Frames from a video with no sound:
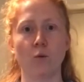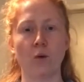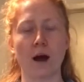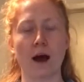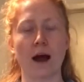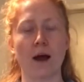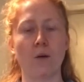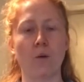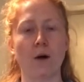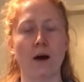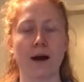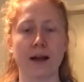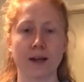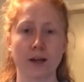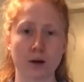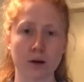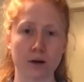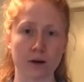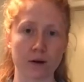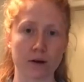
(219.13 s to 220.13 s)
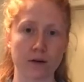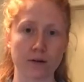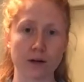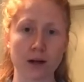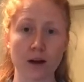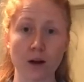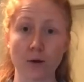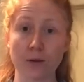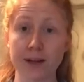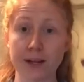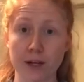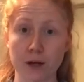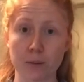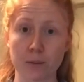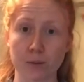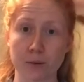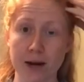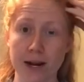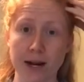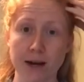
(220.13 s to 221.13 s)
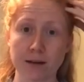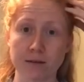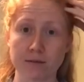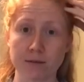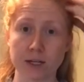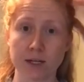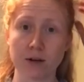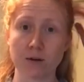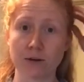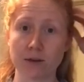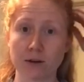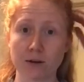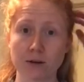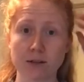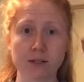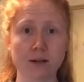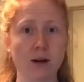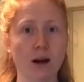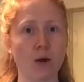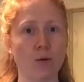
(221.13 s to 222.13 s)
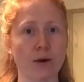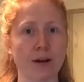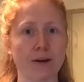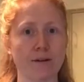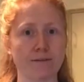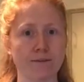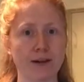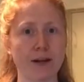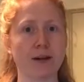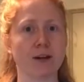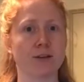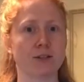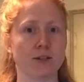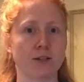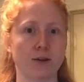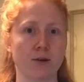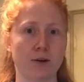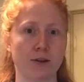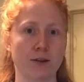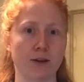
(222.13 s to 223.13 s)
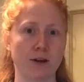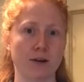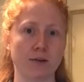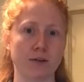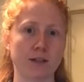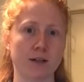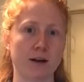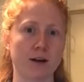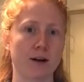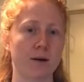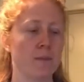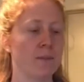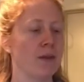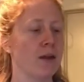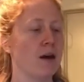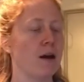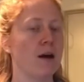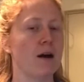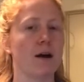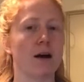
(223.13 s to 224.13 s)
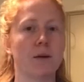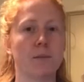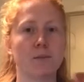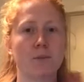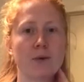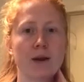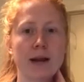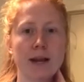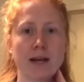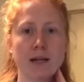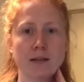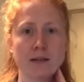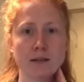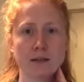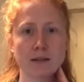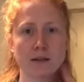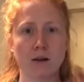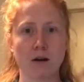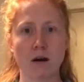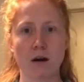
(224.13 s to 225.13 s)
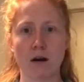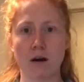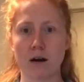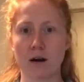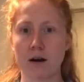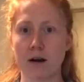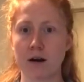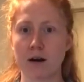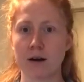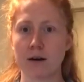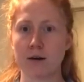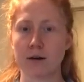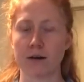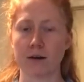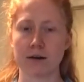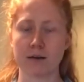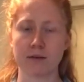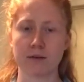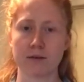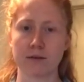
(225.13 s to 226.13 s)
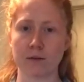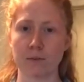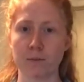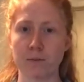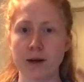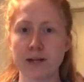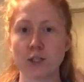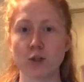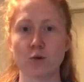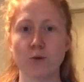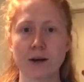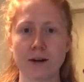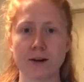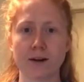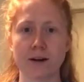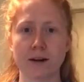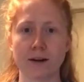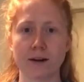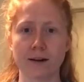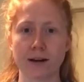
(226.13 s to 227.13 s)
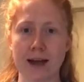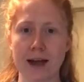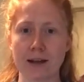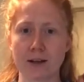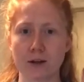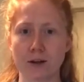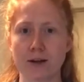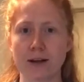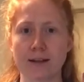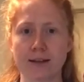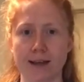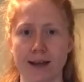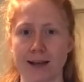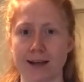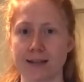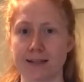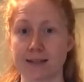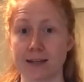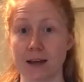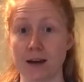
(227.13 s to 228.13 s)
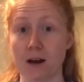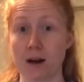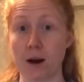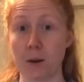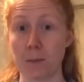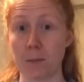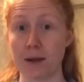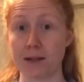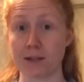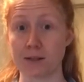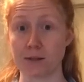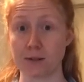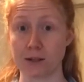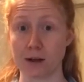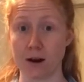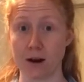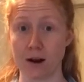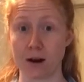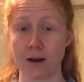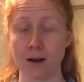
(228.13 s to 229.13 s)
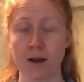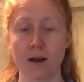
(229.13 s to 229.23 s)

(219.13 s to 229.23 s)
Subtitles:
I want not only your brain to know what the notes are, I want your fingers to know what the notes are. Our brains are much quicker at learning things than our muscles are.